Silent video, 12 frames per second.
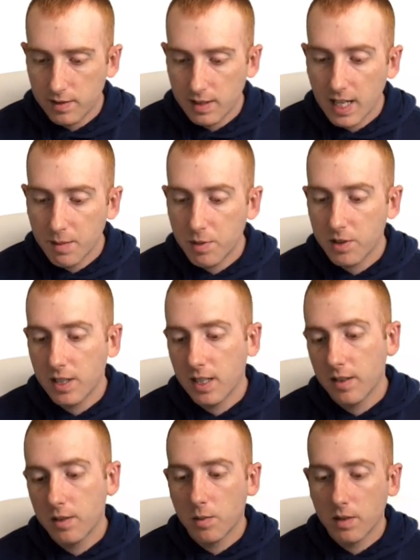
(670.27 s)
ten percent
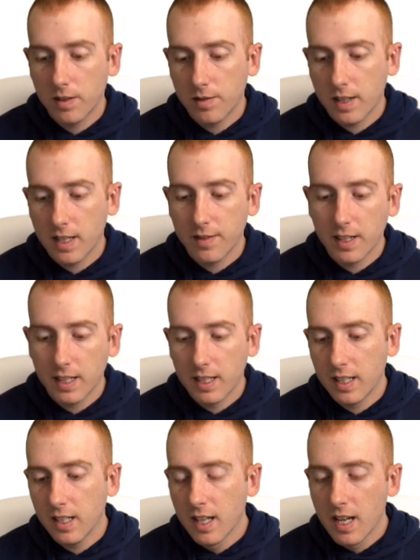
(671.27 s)
of twenty-five
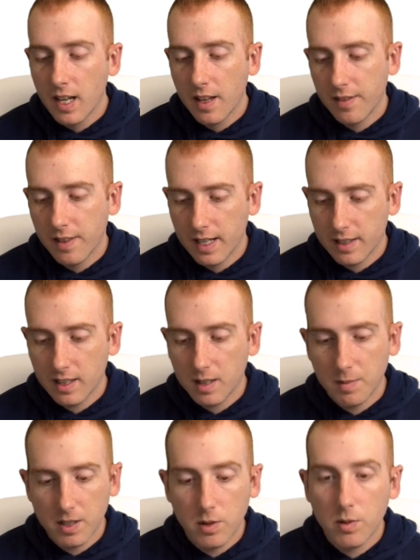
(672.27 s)
eighty, that's going
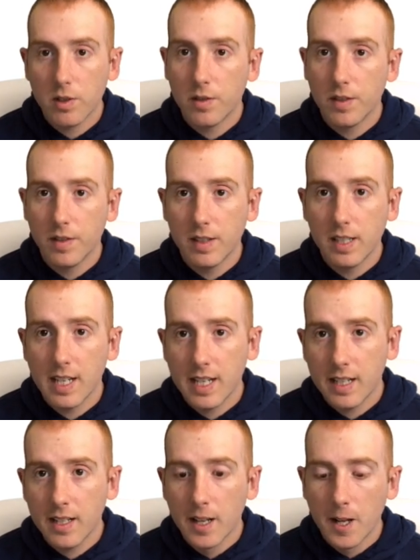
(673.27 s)
to be two hundred
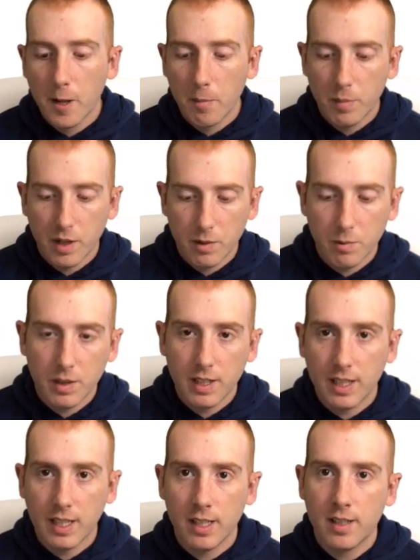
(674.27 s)
fifty-eight. But we
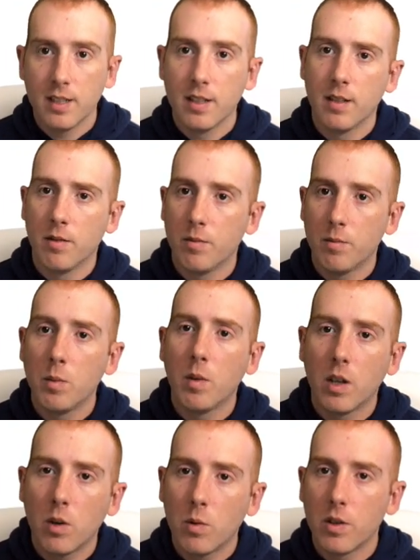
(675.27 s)
need to, we
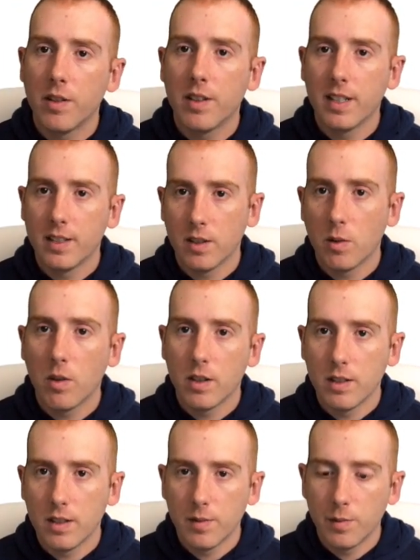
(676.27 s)
want to order things in
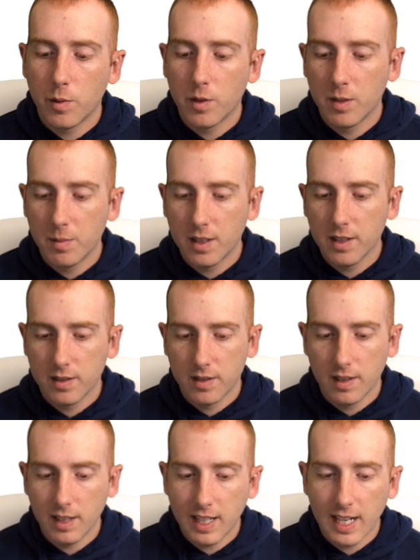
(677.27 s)
quantity of forty because
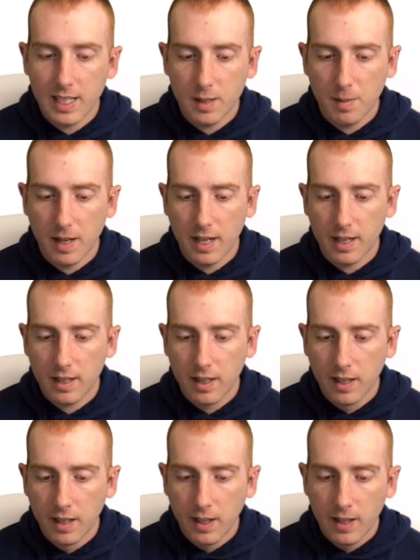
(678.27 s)
of the case pack.
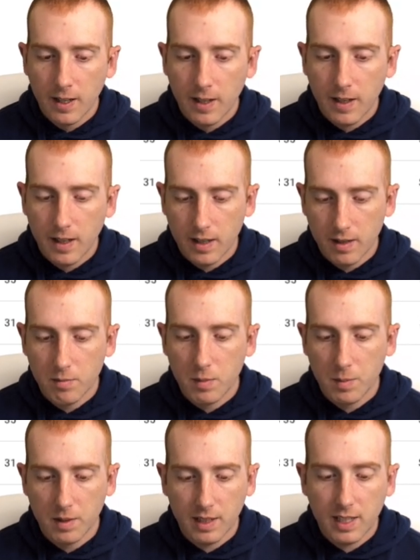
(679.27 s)
Uh,
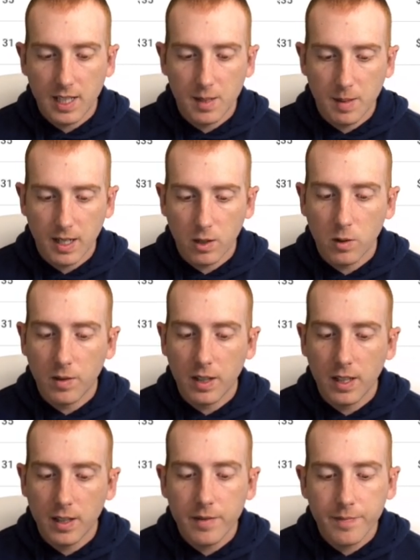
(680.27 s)
remember the case pack over
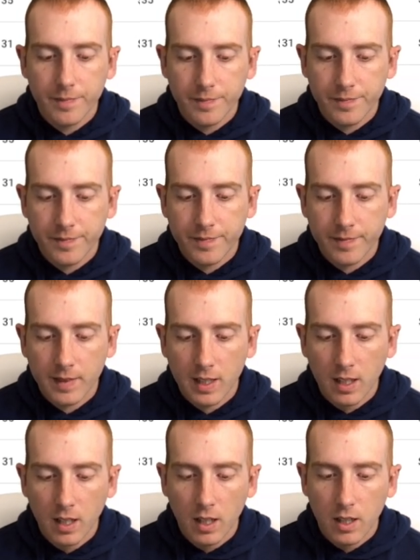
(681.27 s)
here.
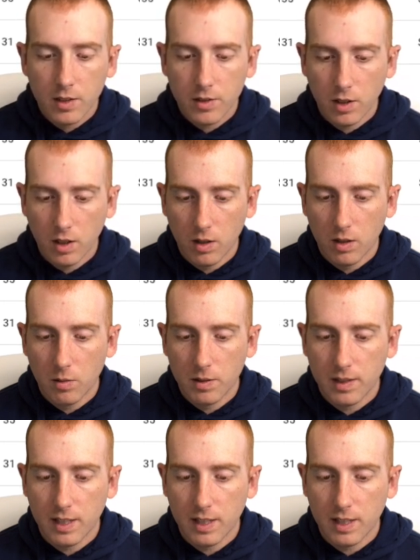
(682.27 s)
So what does